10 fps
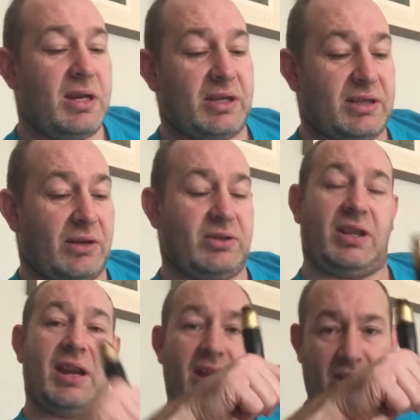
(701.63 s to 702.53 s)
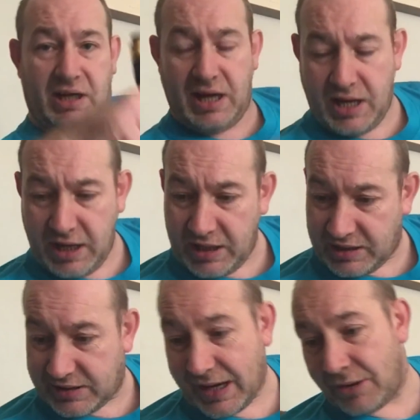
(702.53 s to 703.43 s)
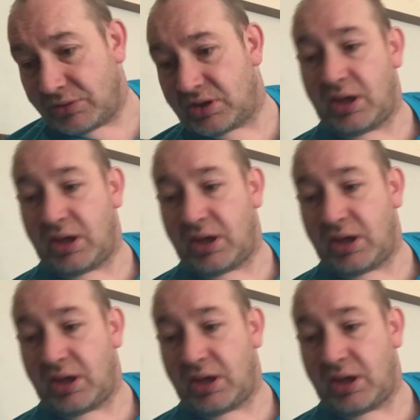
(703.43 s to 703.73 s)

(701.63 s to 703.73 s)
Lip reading: It's down to the RDA. It's down